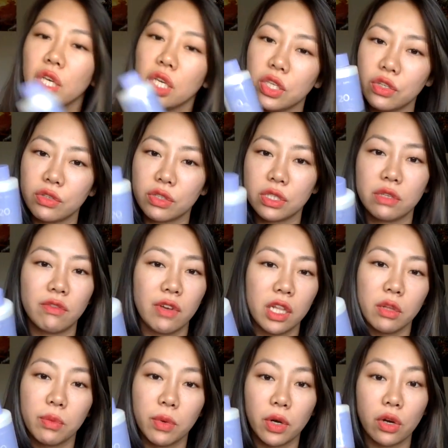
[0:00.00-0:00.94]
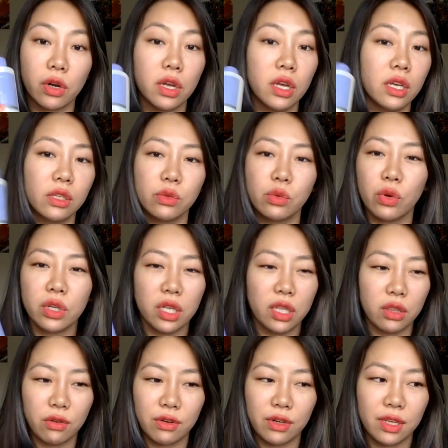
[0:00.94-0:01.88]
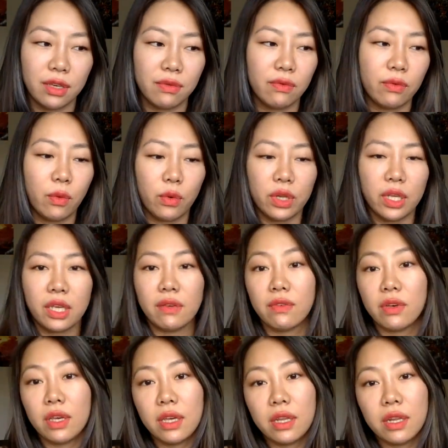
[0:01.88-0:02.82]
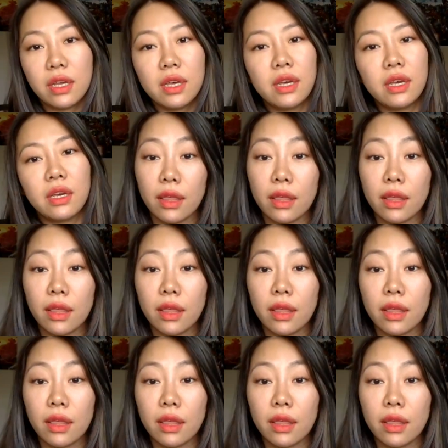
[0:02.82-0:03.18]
can use developer 20, 30, 40 even.